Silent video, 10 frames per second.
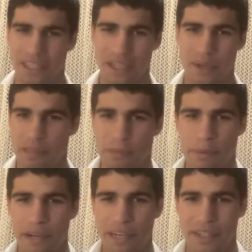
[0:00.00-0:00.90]

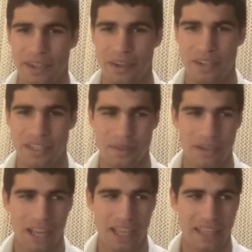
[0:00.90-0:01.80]
Mm-hmm. You
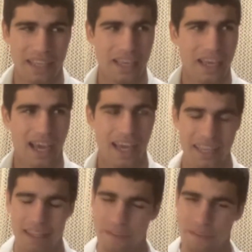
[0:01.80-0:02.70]
know,
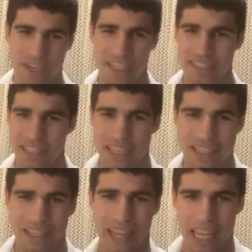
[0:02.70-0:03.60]
I finished
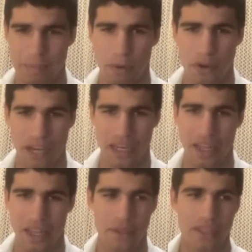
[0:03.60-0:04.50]
the last point, and
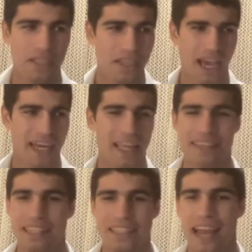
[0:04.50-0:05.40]
I
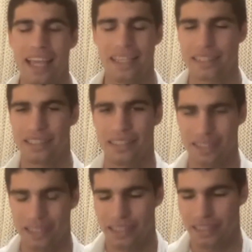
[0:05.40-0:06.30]
did
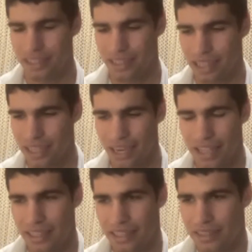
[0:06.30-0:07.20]

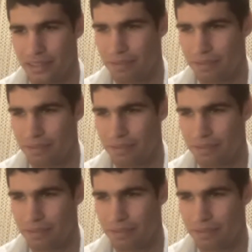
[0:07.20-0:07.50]
this.